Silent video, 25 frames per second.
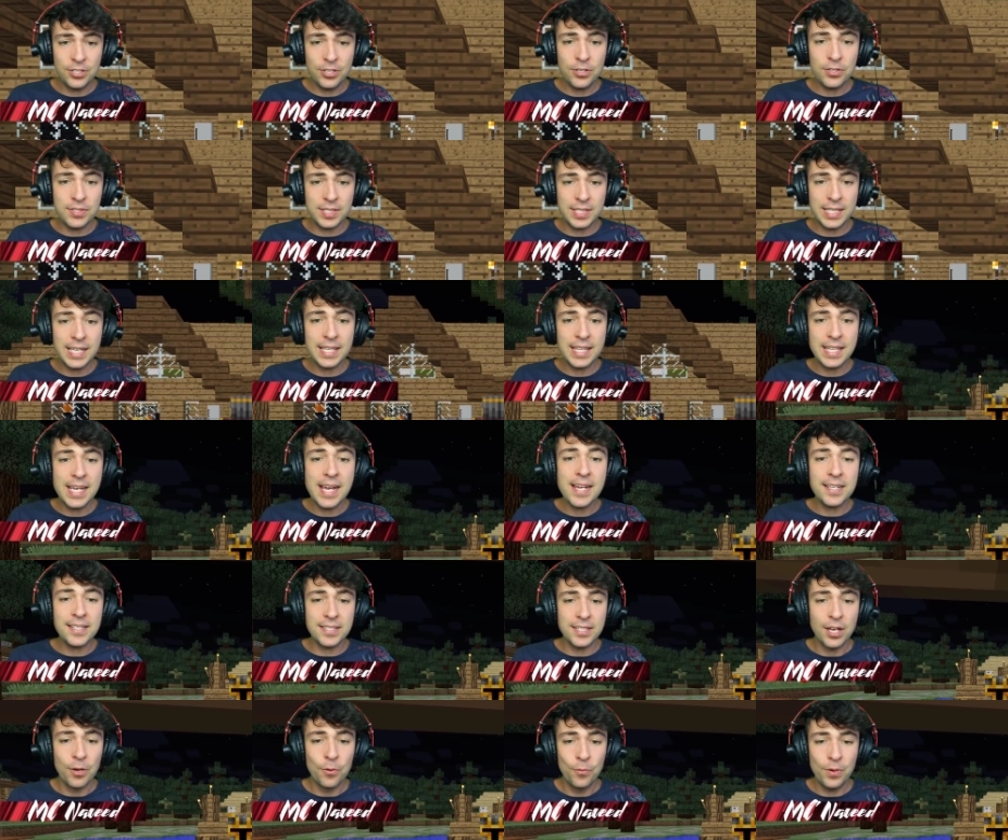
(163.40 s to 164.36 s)
you see
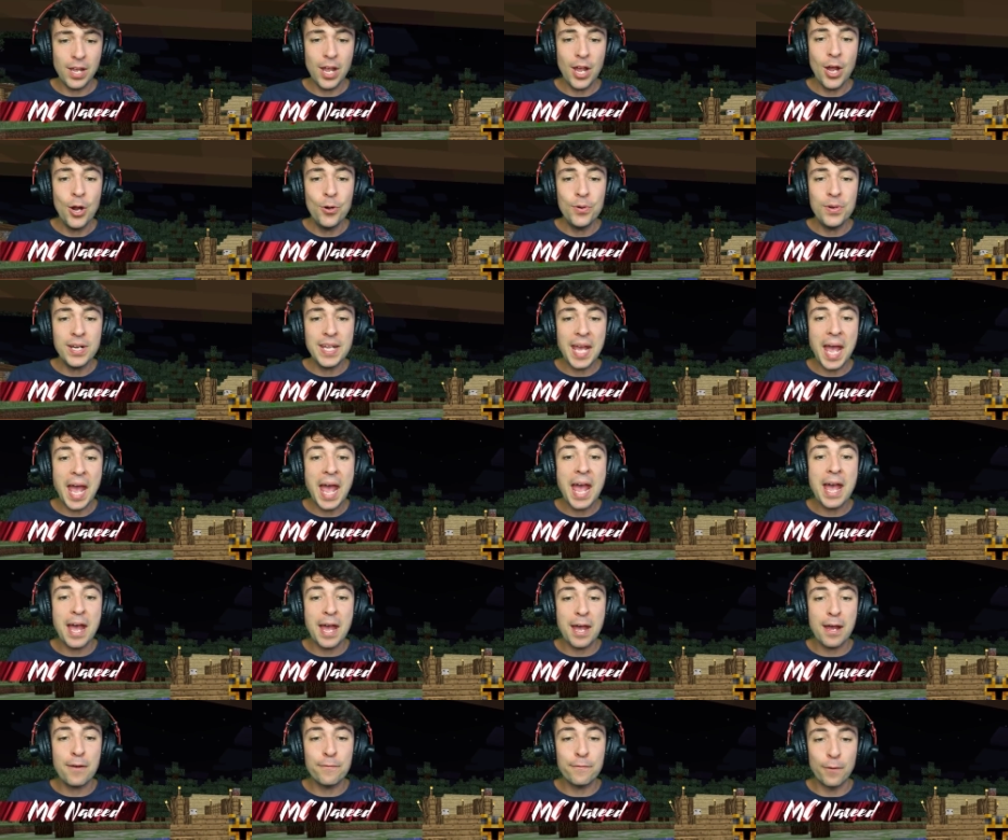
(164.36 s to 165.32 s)
that? We only
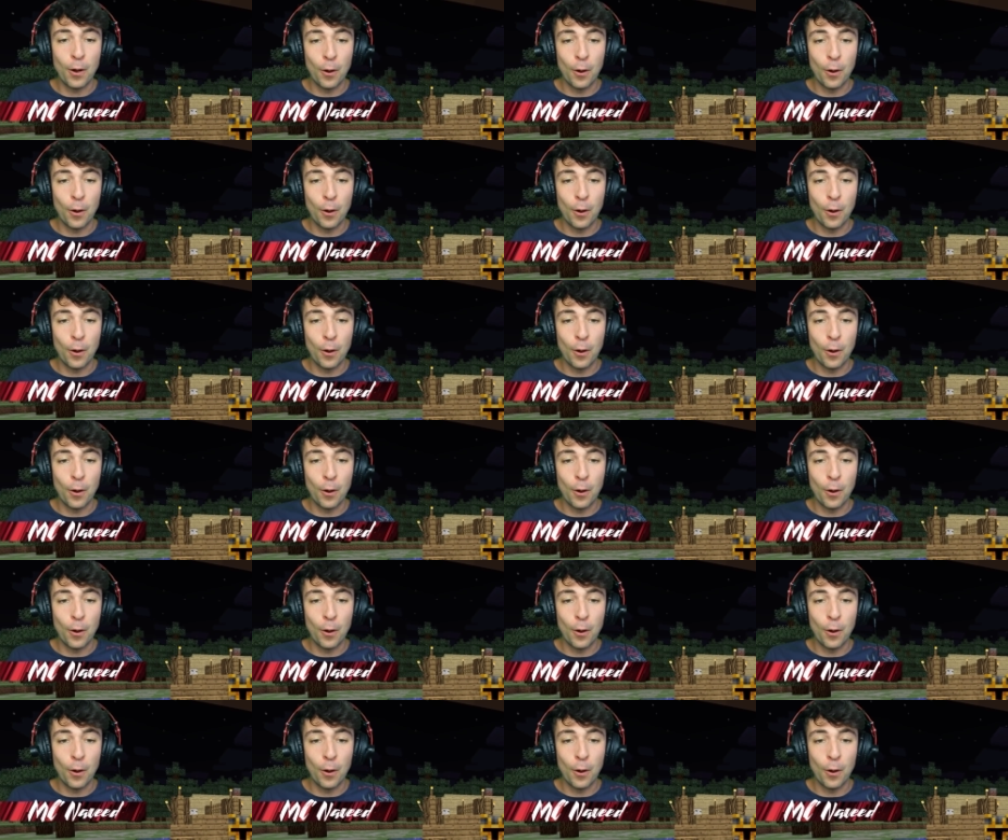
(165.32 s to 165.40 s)
have